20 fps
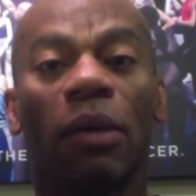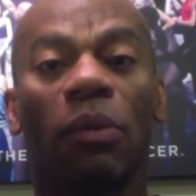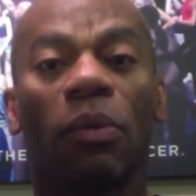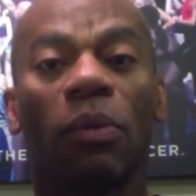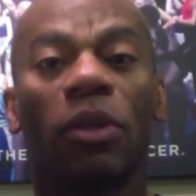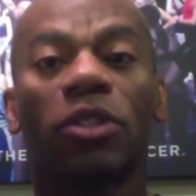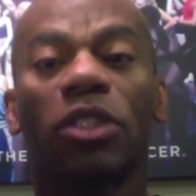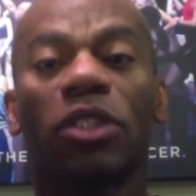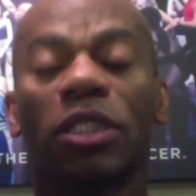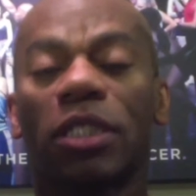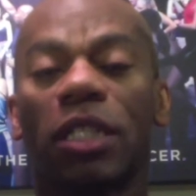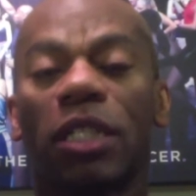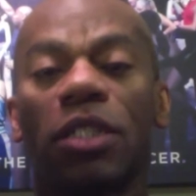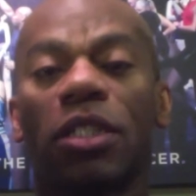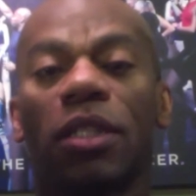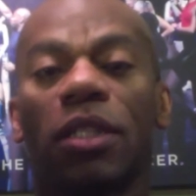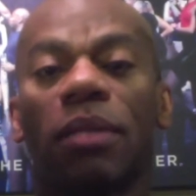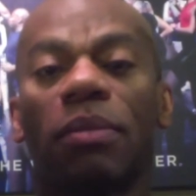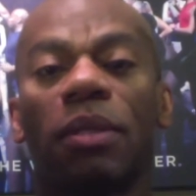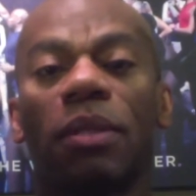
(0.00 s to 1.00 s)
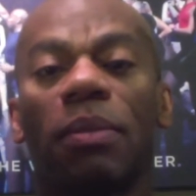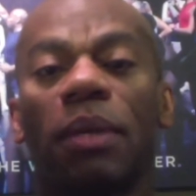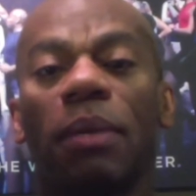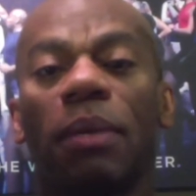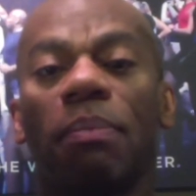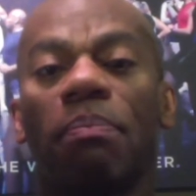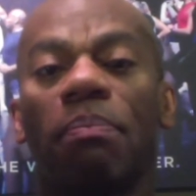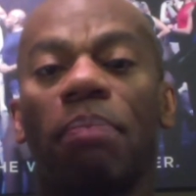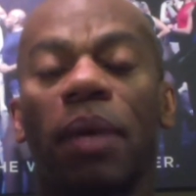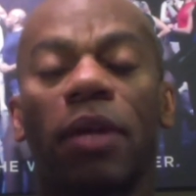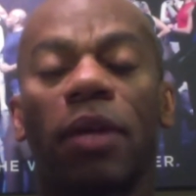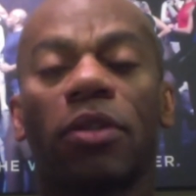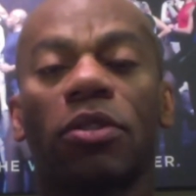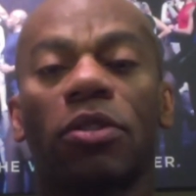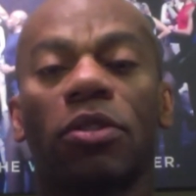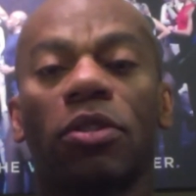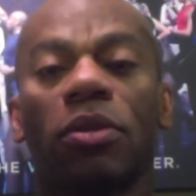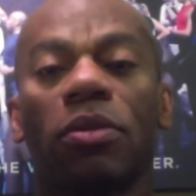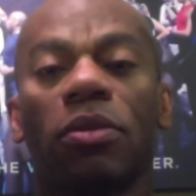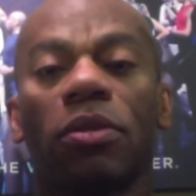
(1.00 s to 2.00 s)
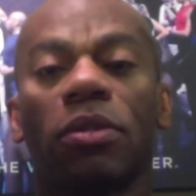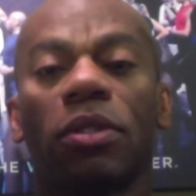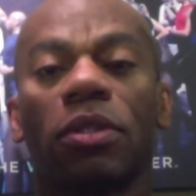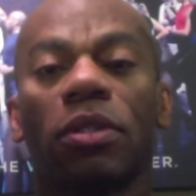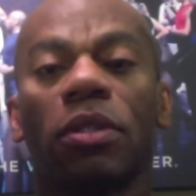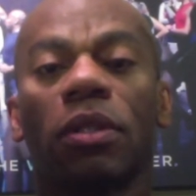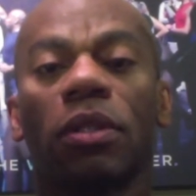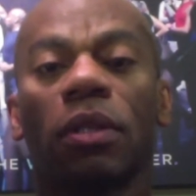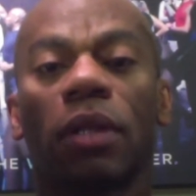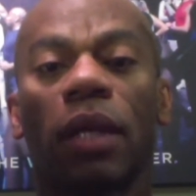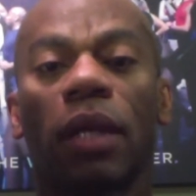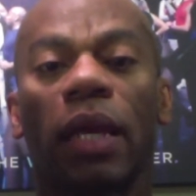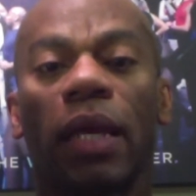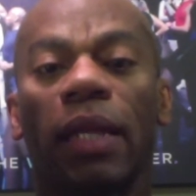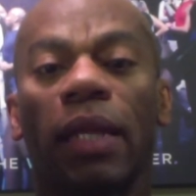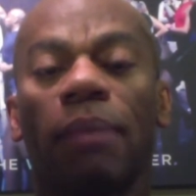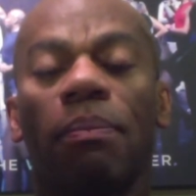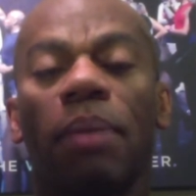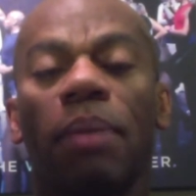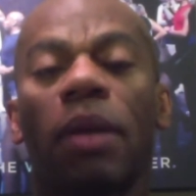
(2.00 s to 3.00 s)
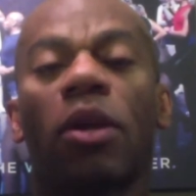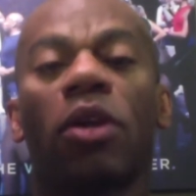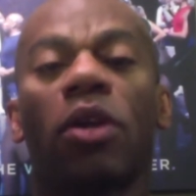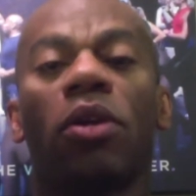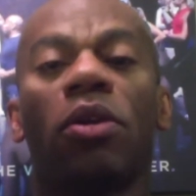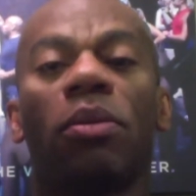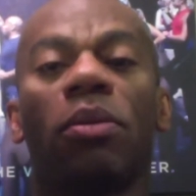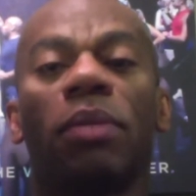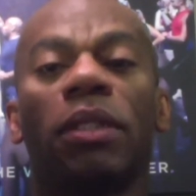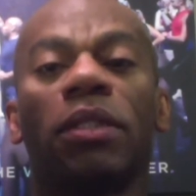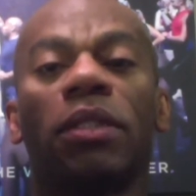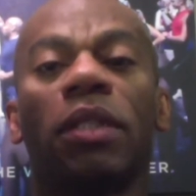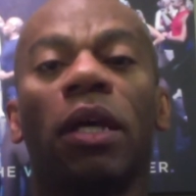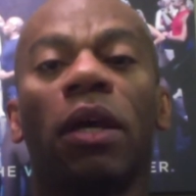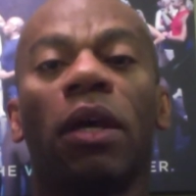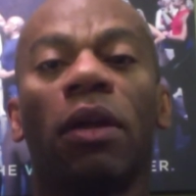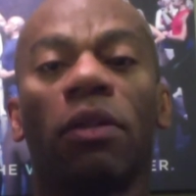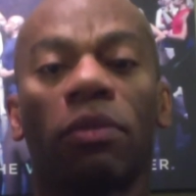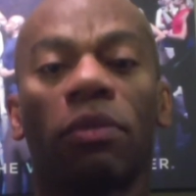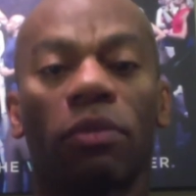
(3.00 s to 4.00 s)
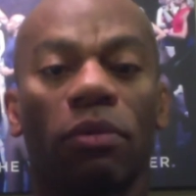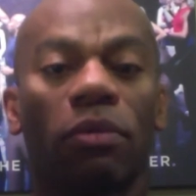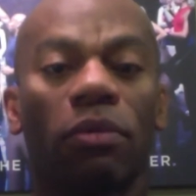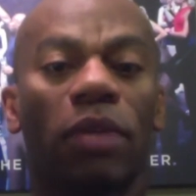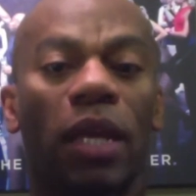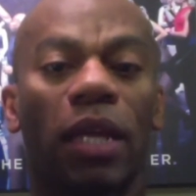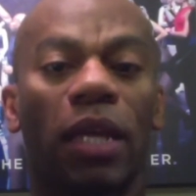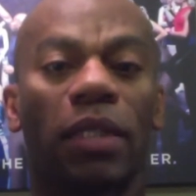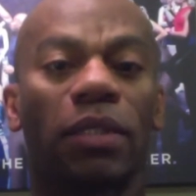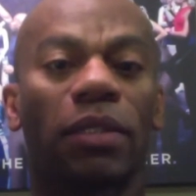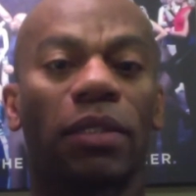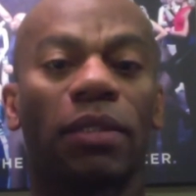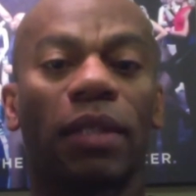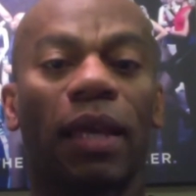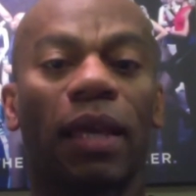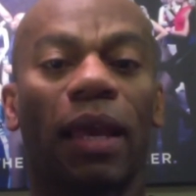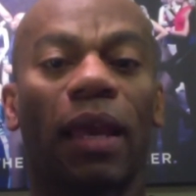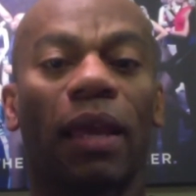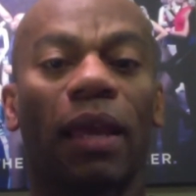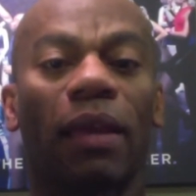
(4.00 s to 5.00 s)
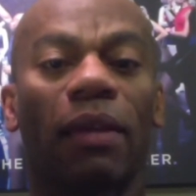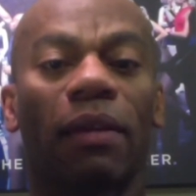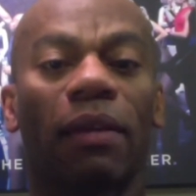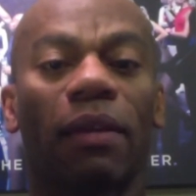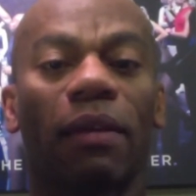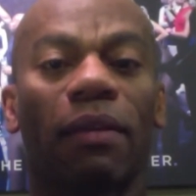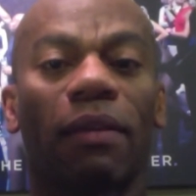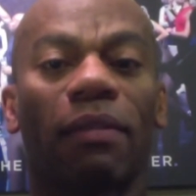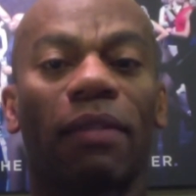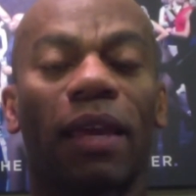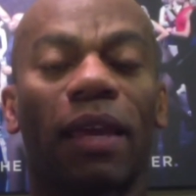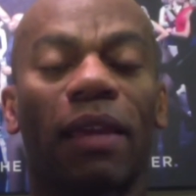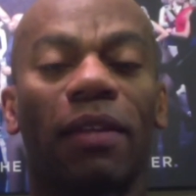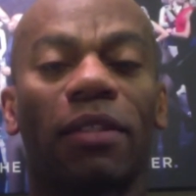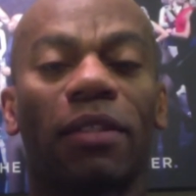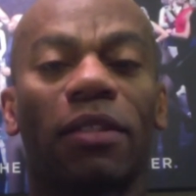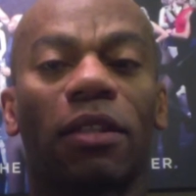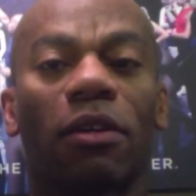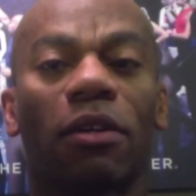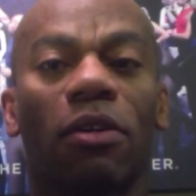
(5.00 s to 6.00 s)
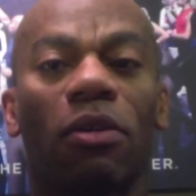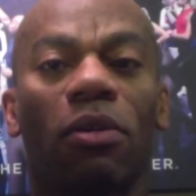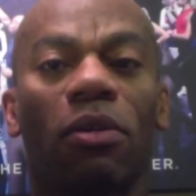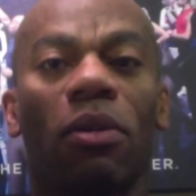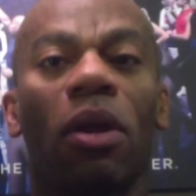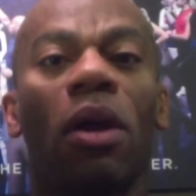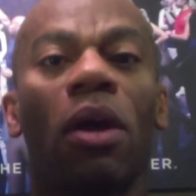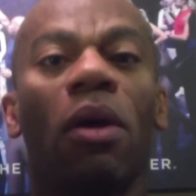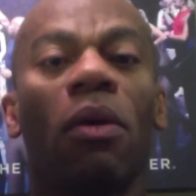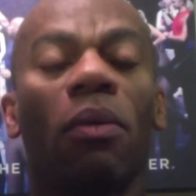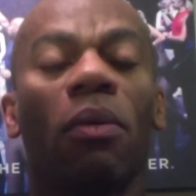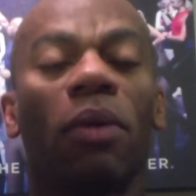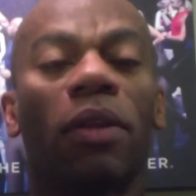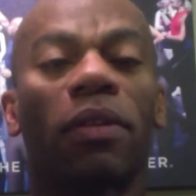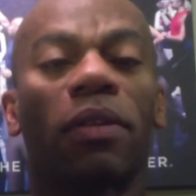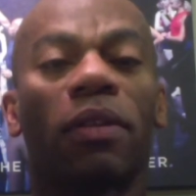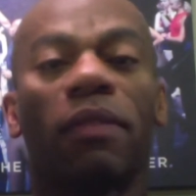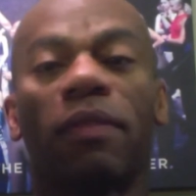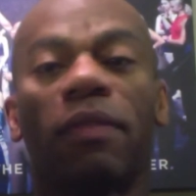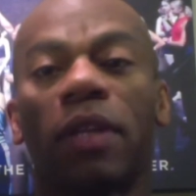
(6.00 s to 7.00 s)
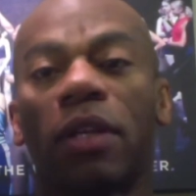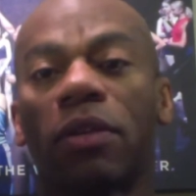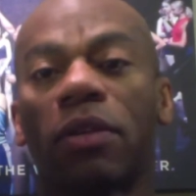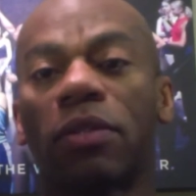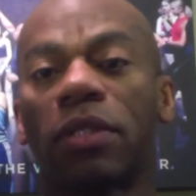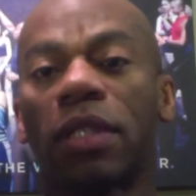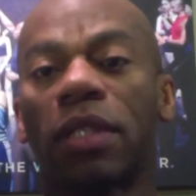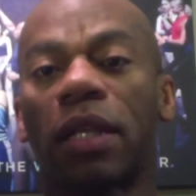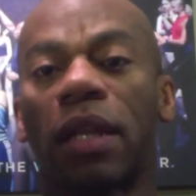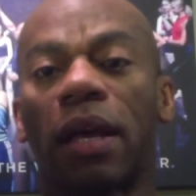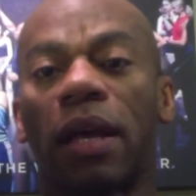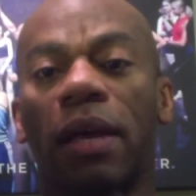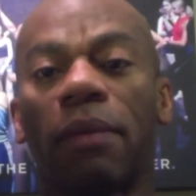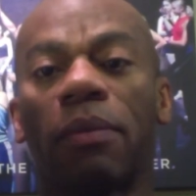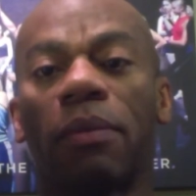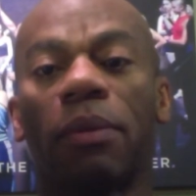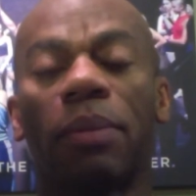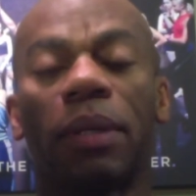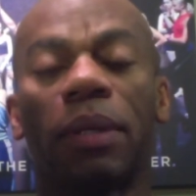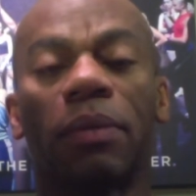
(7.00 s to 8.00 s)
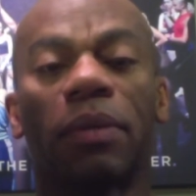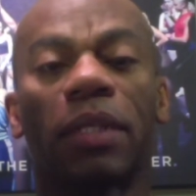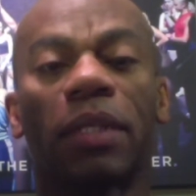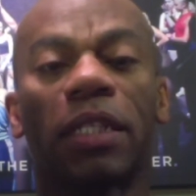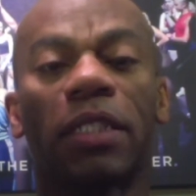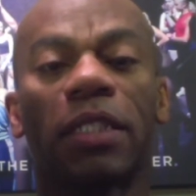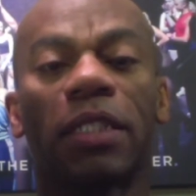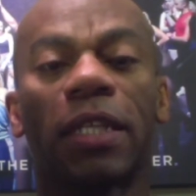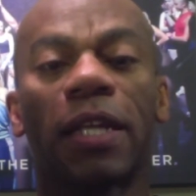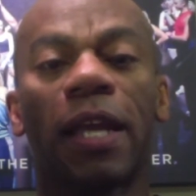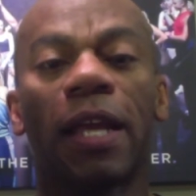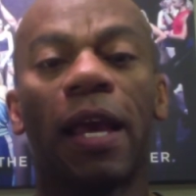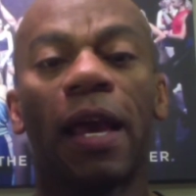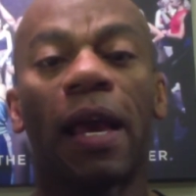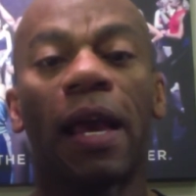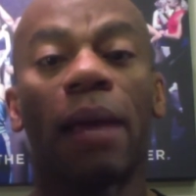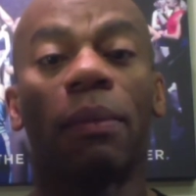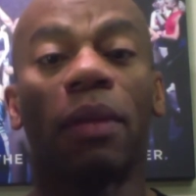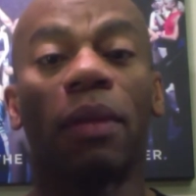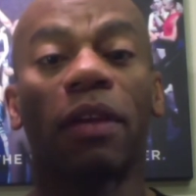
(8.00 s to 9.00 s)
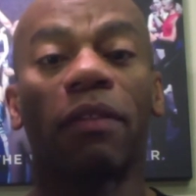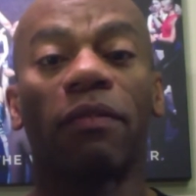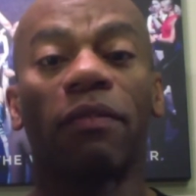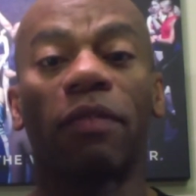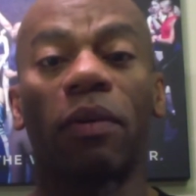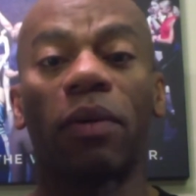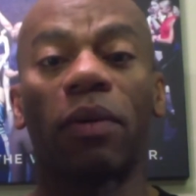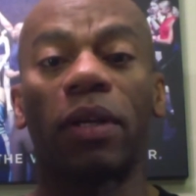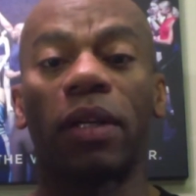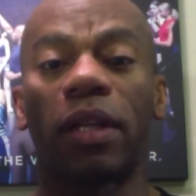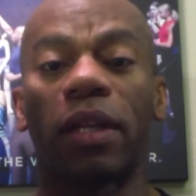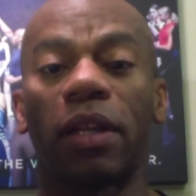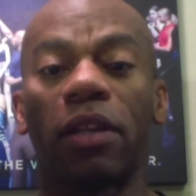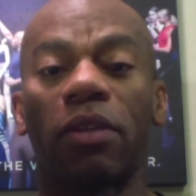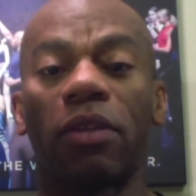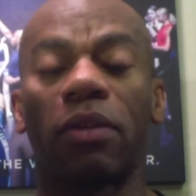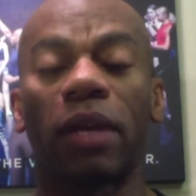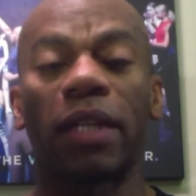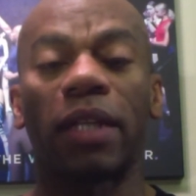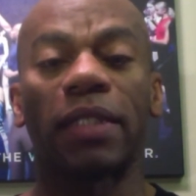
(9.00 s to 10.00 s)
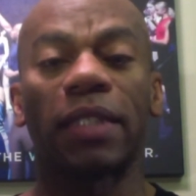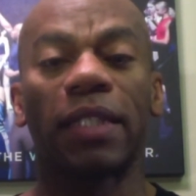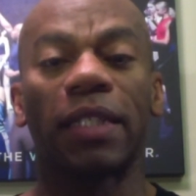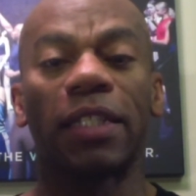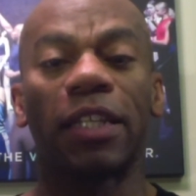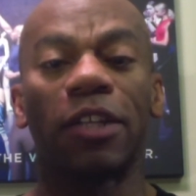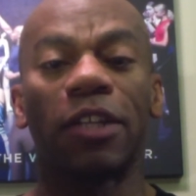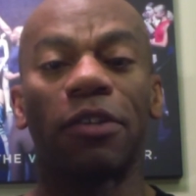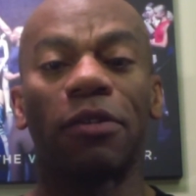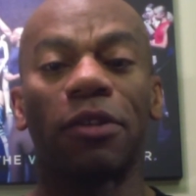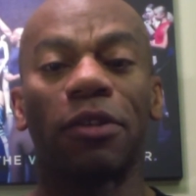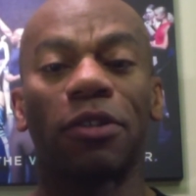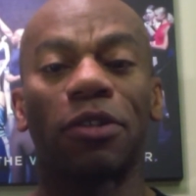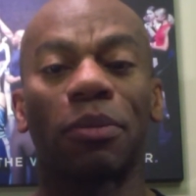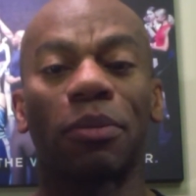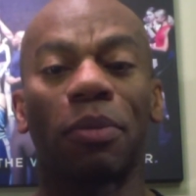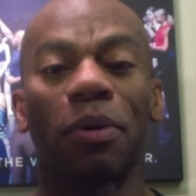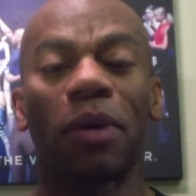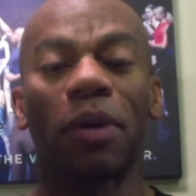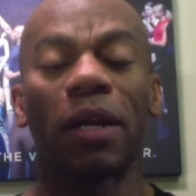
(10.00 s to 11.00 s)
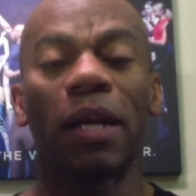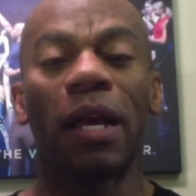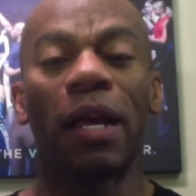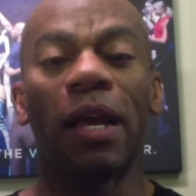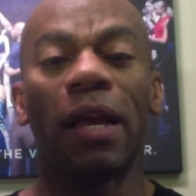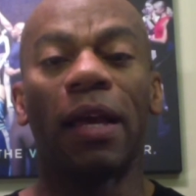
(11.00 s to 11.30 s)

We're just teaching them to be better students and better humans through dance. And that is the goal with the videos that I will be releasing. I'm looking forward to you guys continuing your support.